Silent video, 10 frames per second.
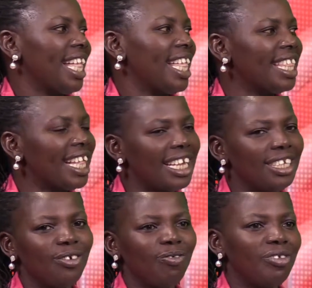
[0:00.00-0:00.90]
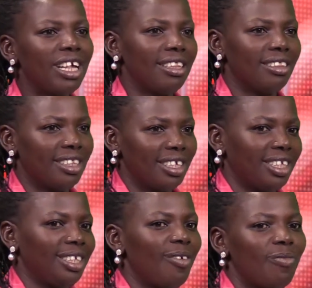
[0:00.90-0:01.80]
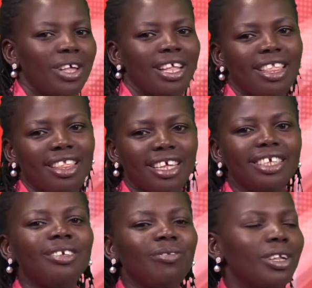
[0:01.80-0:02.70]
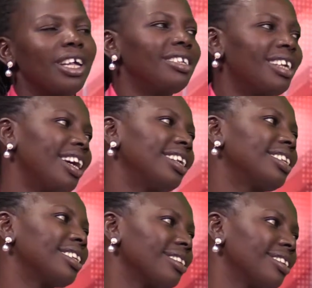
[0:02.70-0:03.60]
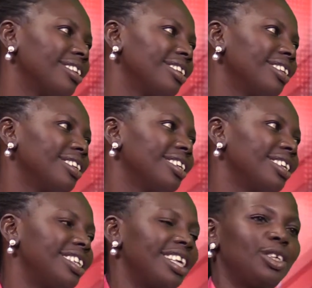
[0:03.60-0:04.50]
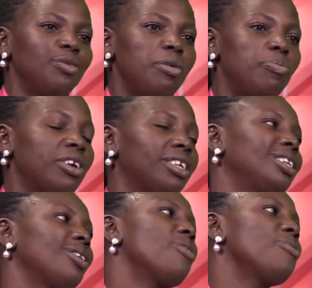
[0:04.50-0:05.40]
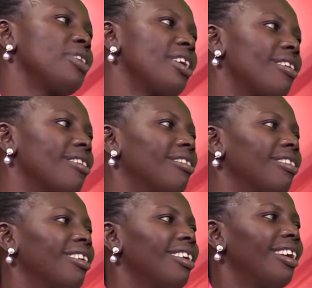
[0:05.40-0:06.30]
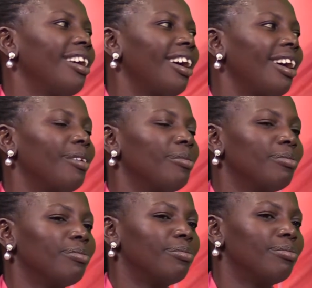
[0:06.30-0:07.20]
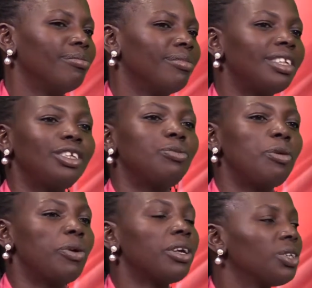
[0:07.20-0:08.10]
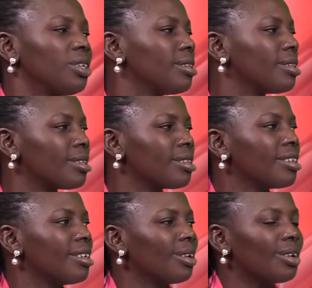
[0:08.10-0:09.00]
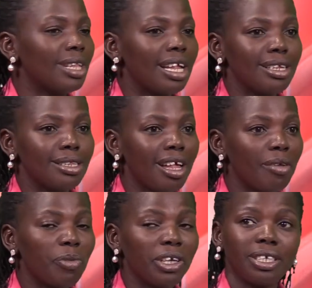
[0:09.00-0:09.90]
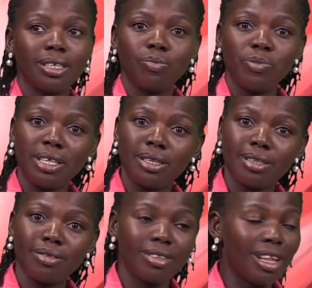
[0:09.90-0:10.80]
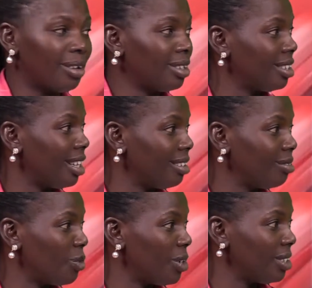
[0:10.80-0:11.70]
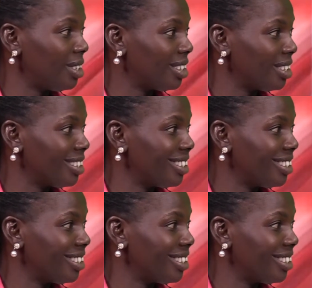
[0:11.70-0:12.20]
that you've done this, you've done this, you've done that? There should be pictorial, there should be pictures. Because I understand pictures speak louder than words.